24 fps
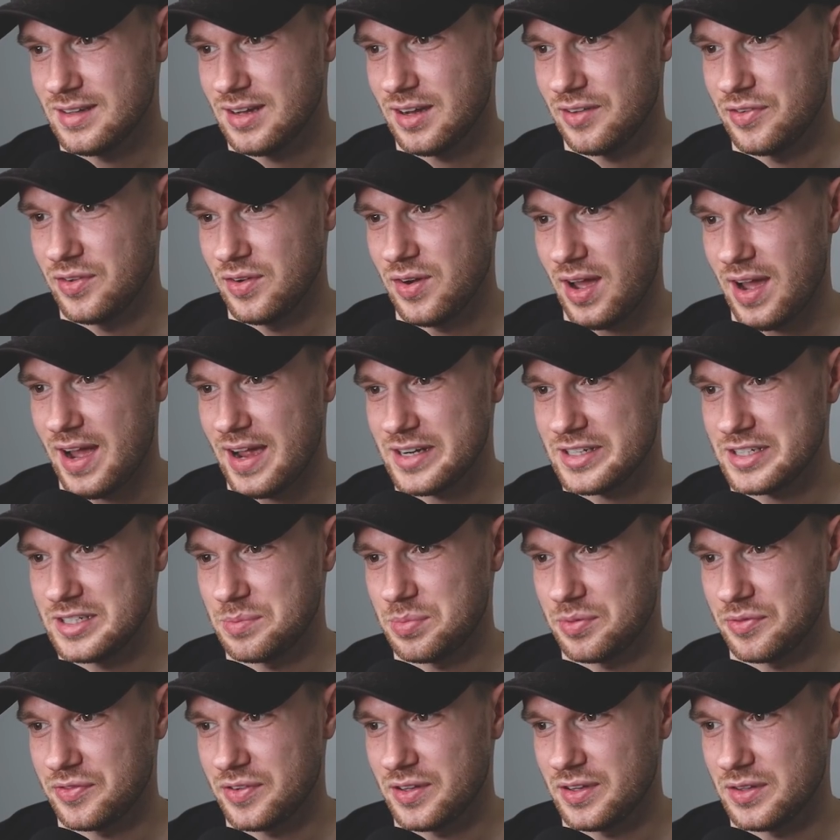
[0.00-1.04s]
I feel like I actually
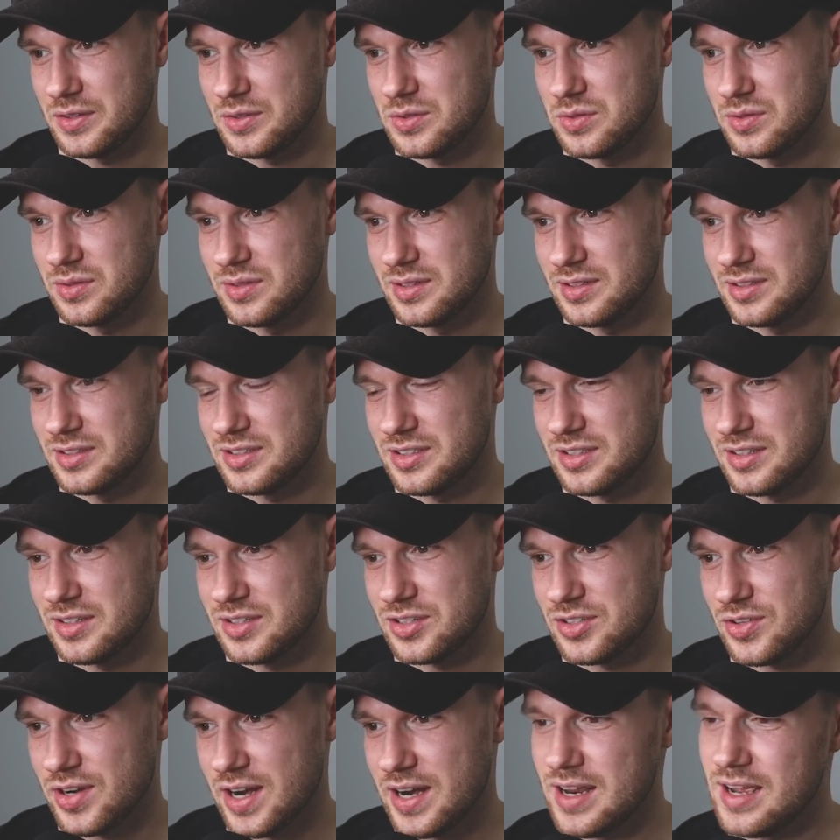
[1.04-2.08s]
prefer the corner to the
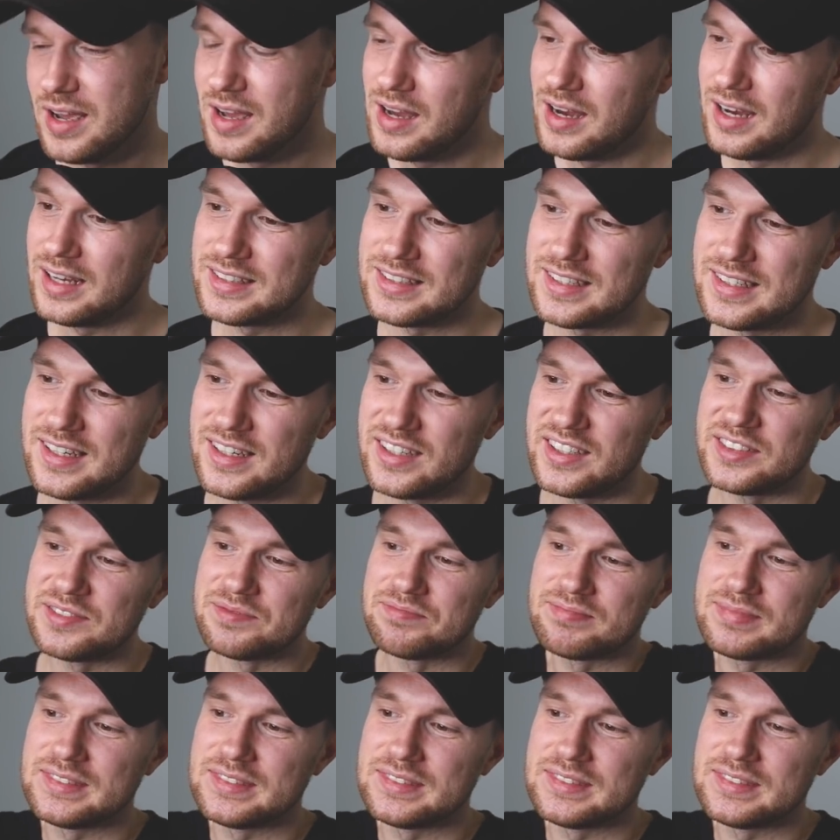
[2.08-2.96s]
straight. I don't know.